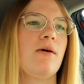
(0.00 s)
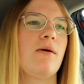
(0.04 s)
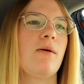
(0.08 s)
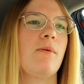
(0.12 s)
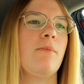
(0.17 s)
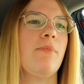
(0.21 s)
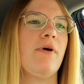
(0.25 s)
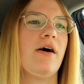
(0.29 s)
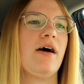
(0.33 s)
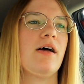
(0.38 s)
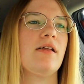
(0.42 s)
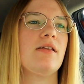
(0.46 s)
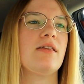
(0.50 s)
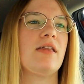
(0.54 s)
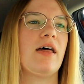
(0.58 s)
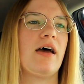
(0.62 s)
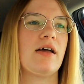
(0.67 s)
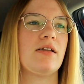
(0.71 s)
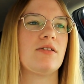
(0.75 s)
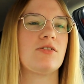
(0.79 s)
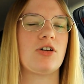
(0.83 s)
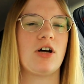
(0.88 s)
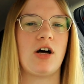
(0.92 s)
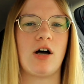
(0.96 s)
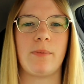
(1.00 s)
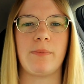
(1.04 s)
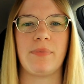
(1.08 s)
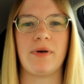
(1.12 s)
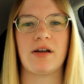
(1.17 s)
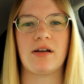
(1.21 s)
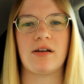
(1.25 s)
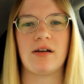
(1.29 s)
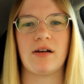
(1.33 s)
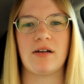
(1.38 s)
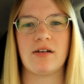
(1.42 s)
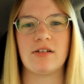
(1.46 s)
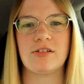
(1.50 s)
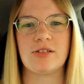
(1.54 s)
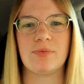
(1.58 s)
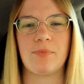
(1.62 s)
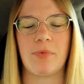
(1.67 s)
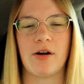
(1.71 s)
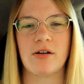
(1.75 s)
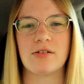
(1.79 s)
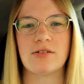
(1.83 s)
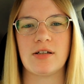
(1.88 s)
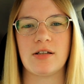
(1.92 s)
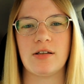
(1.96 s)
But that topic
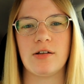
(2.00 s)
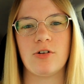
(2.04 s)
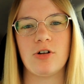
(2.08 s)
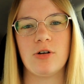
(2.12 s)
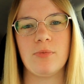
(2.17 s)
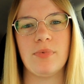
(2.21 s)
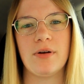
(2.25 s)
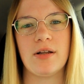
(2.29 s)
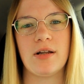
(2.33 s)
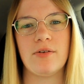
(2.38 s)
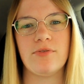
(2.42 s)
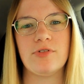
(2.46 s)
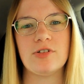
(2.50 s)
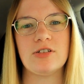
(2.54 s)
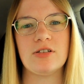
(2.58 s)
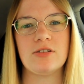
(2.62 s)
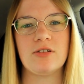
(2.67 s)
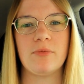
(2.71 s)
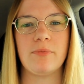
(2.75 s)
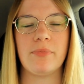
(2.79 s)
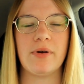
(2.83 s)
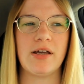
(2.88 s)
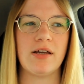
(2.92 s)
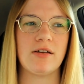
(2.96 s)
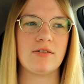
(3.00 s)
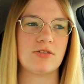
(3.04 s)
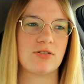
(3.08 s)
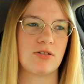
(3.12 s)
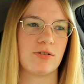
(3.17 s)
sparked a little bit of a debate.